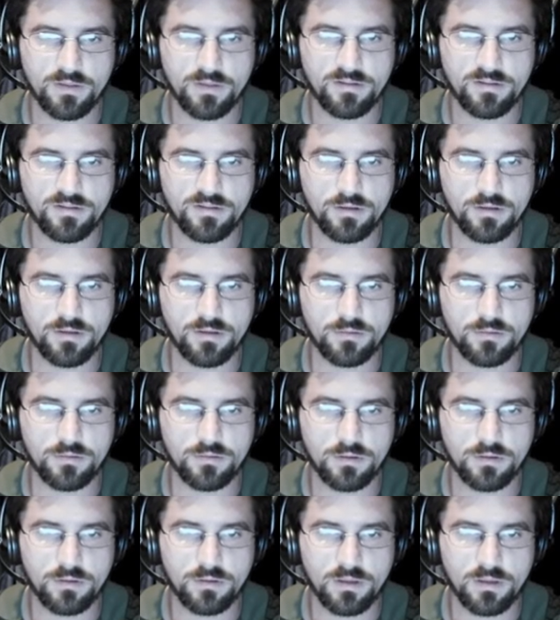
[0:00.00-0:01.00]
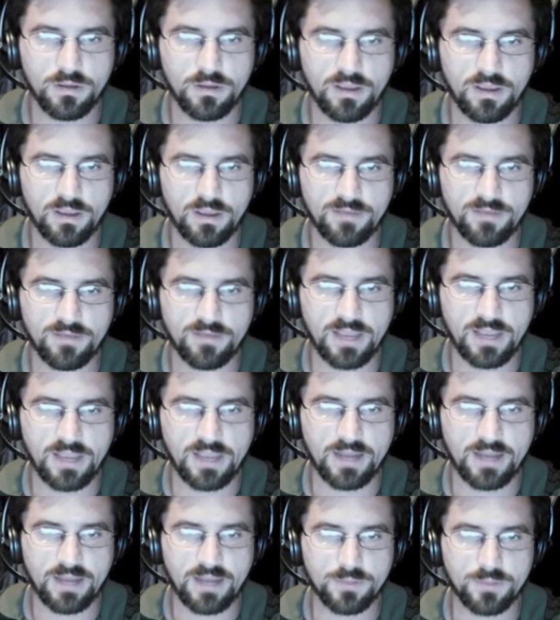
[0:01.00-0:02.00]
These two have
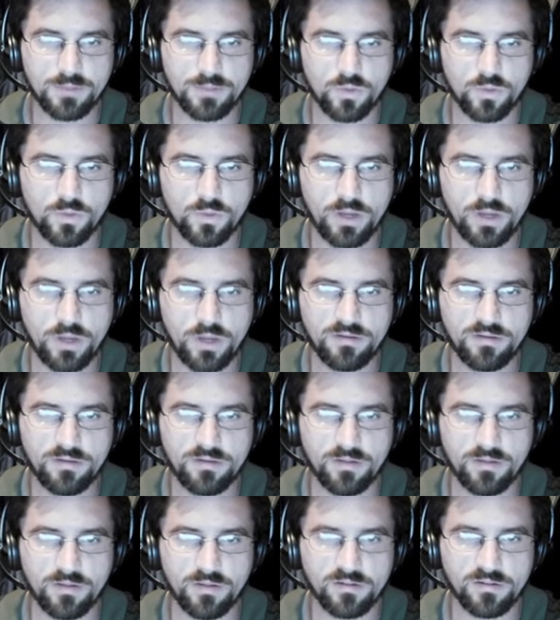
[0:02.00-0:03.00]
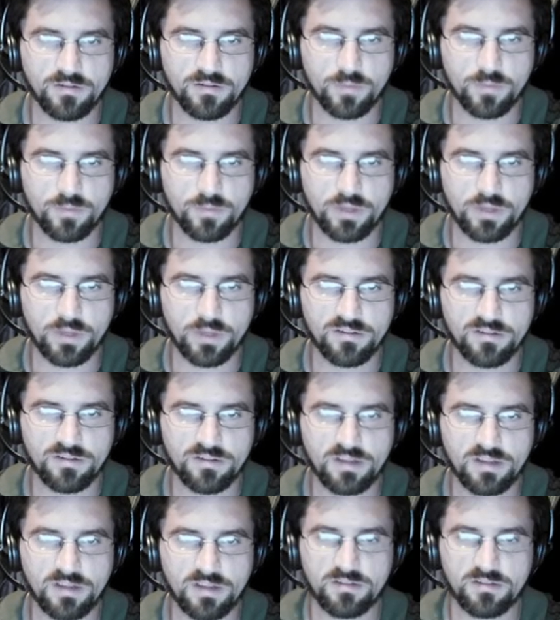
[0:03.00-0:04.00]
to add up to 1, so this is a
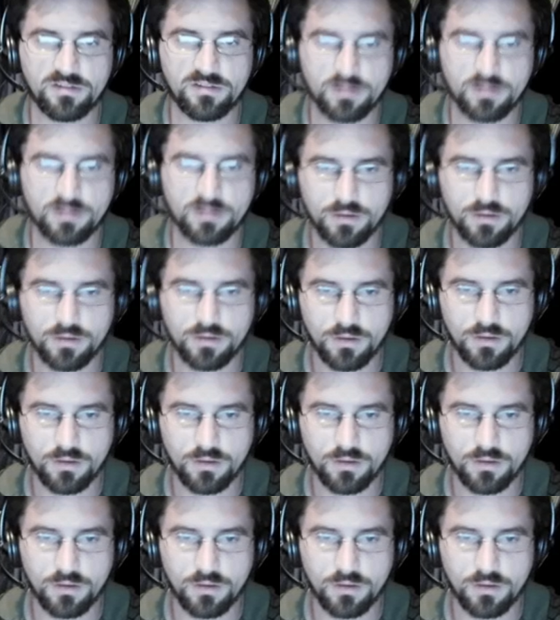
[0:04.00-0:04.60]
0.6.